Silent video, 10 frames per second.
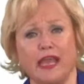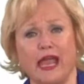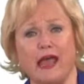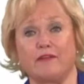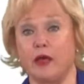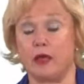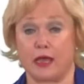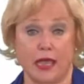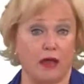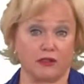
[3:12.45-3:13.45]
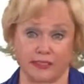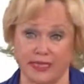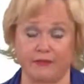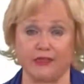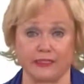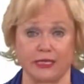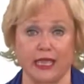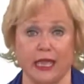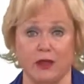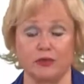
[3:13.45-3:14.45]
to have a health savings
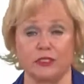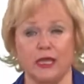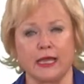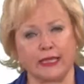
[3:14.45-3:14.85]
account.